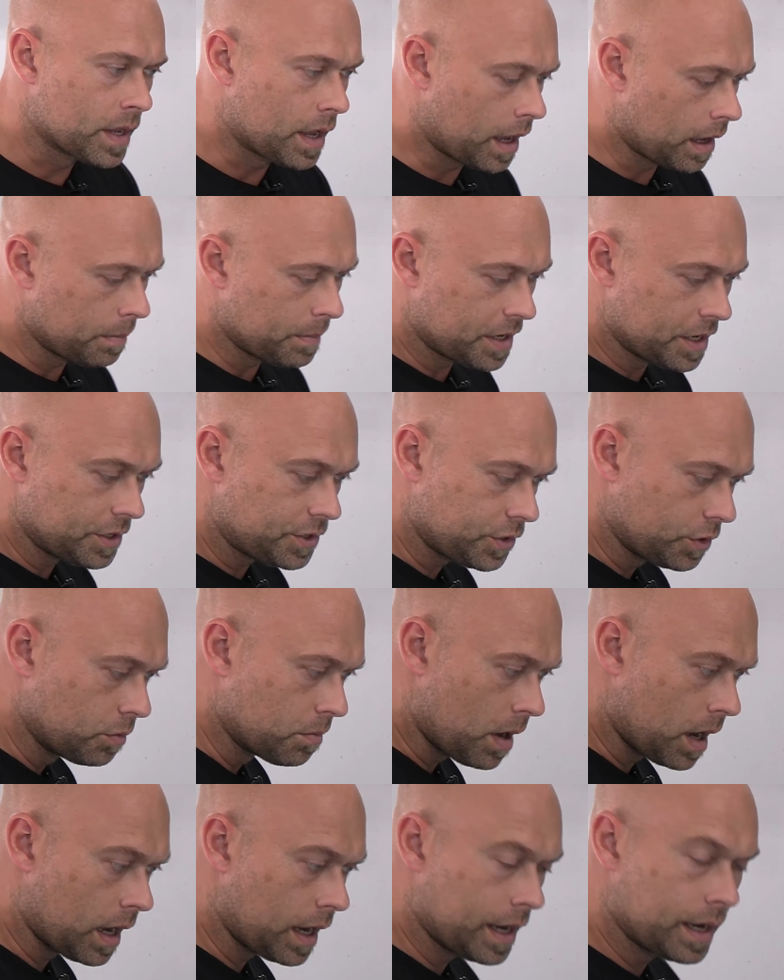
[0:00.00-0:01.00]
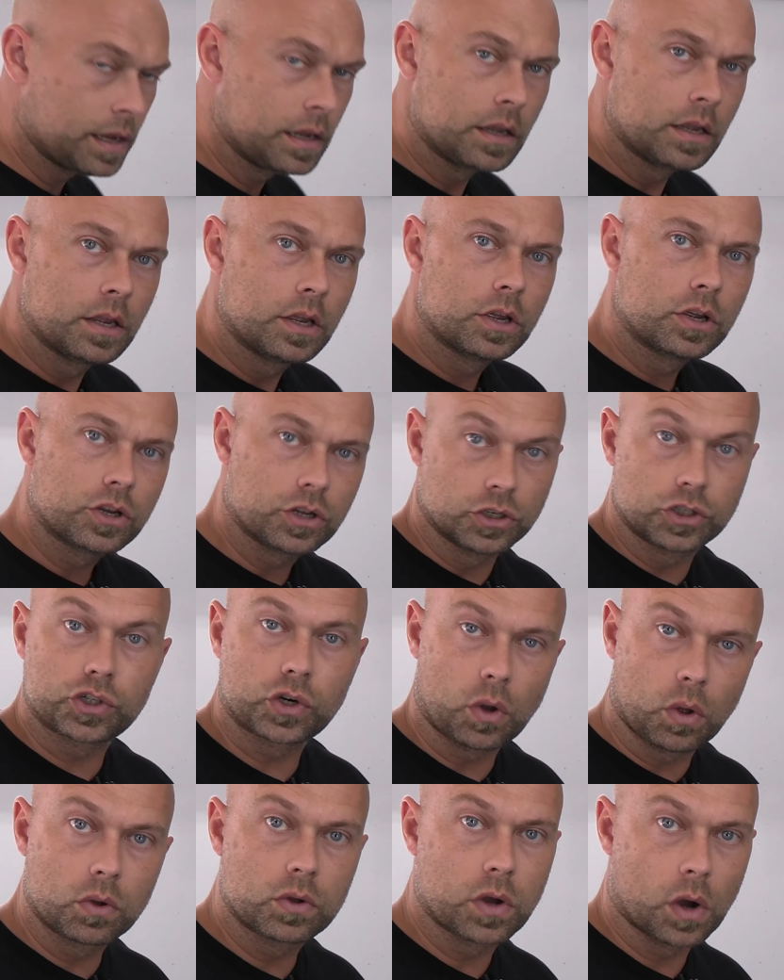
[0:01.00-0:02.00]
I'm going to do my
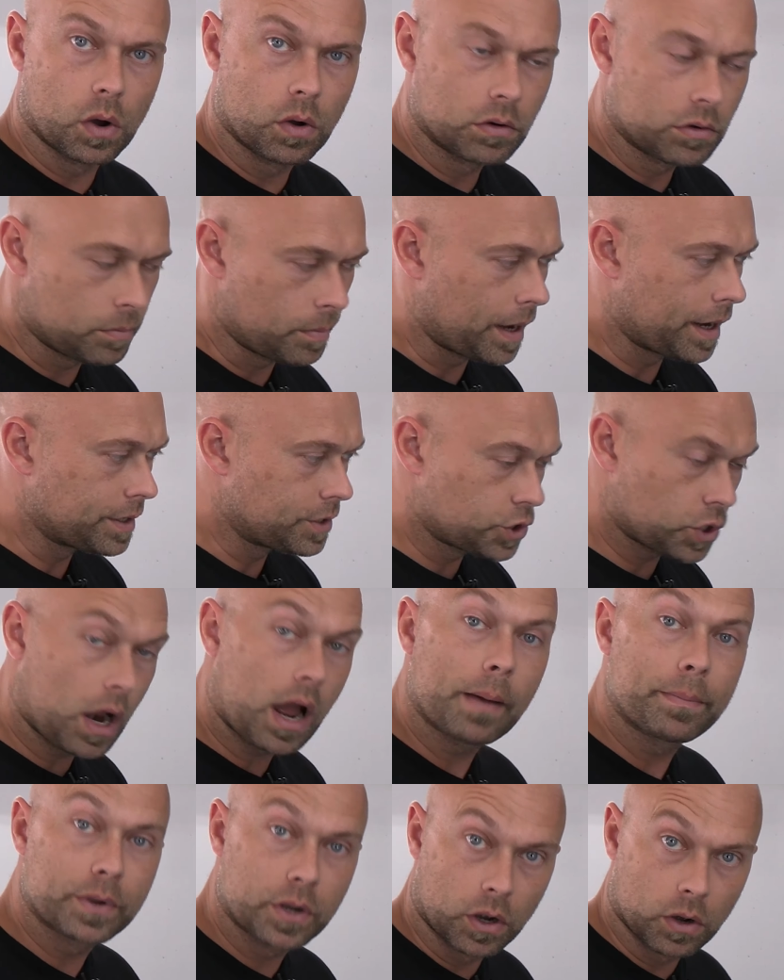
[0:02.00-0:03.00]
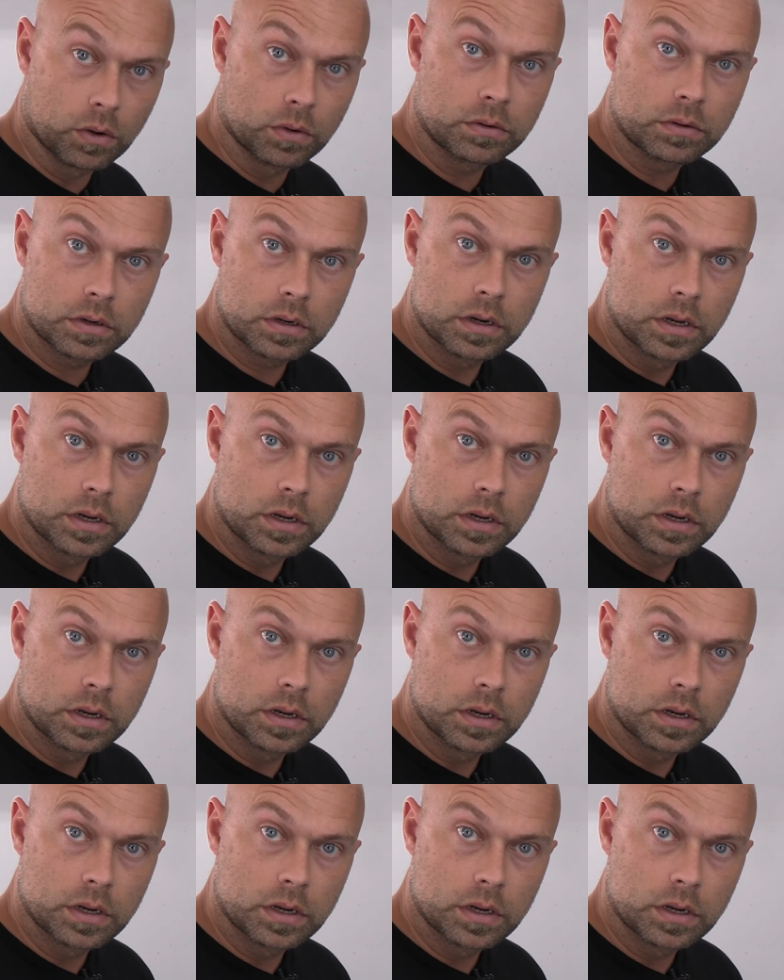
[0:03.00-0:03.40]
control coat, my drop coat,